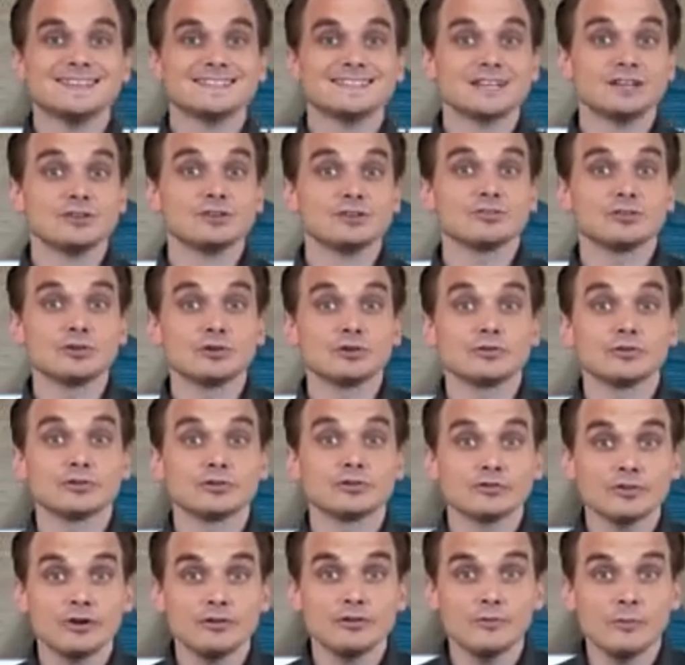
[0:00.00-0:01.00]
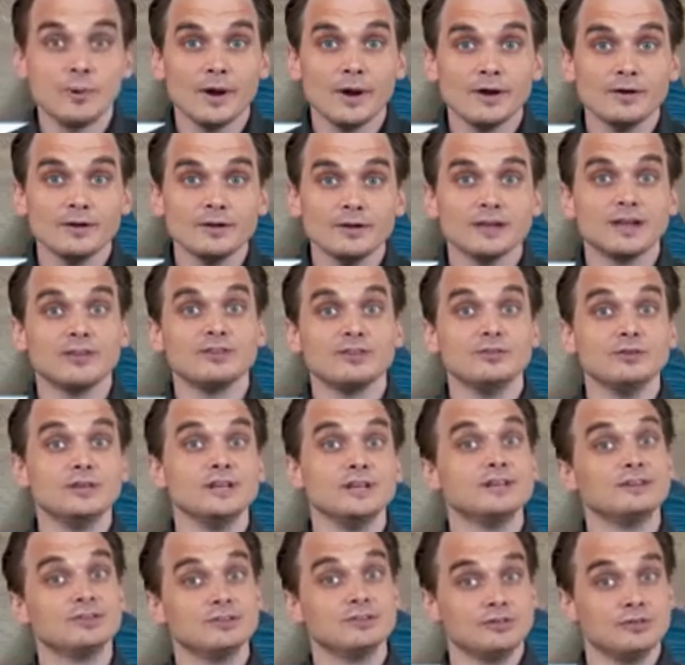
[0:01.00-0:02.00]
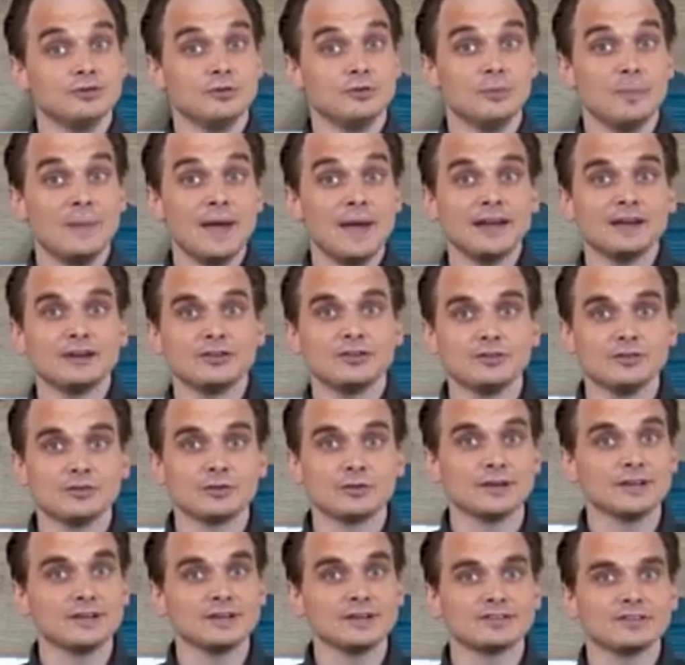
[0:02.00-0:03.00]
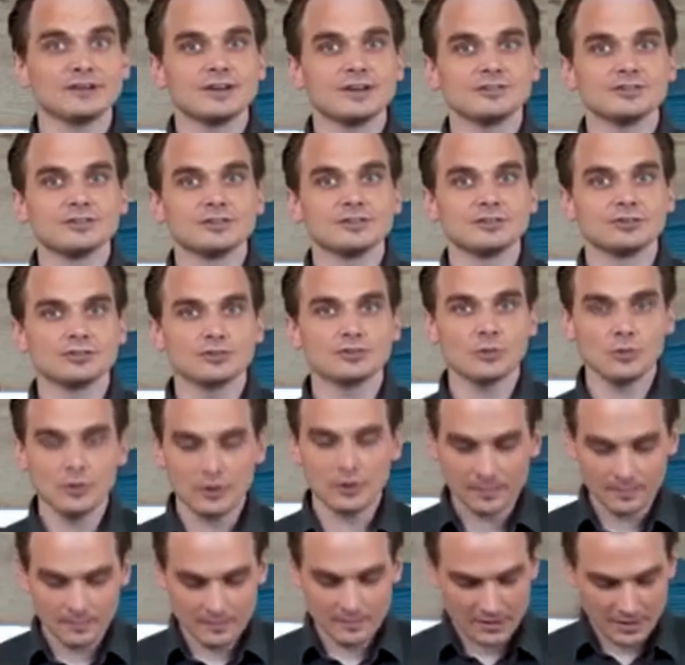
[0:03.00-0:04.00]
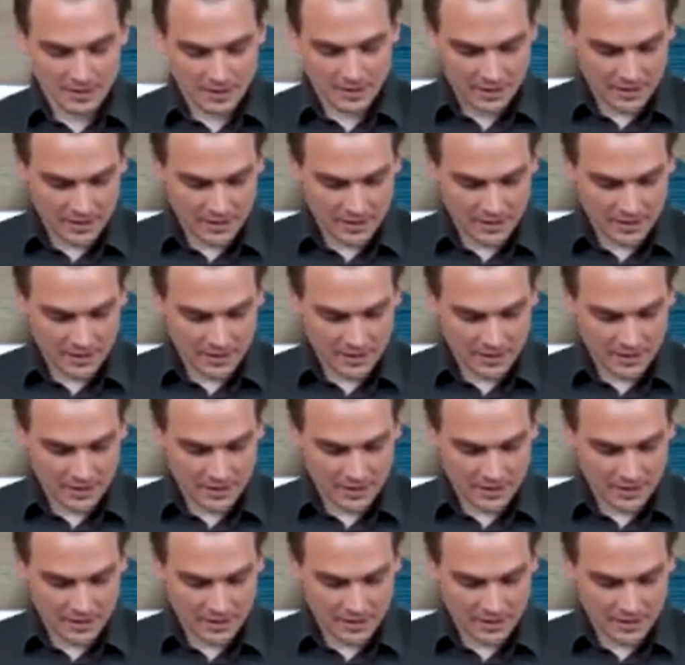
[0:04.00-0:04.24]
ESL Server software that you need to manage your ESLs in the store.